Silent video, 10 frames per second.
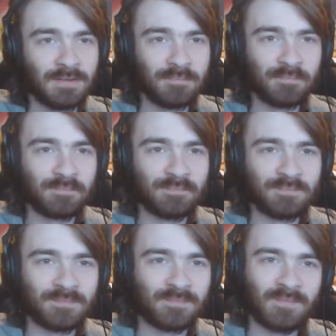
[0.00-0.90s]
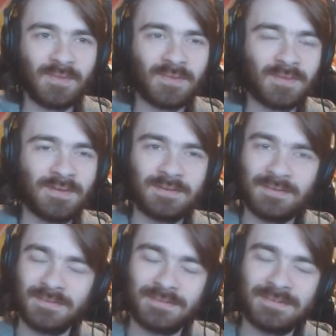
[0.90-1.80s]

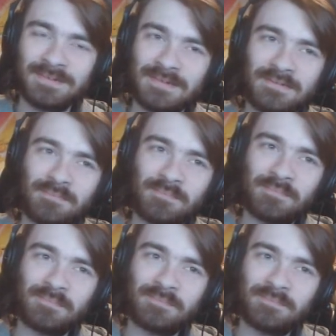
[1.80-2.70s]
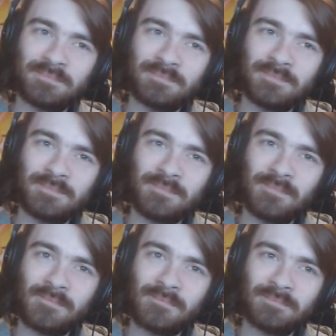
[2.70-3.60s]

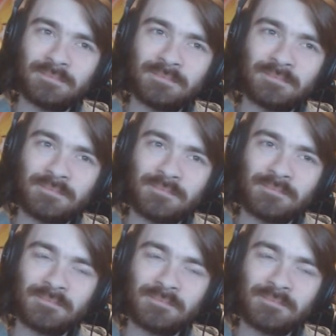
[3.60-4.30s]
(silence)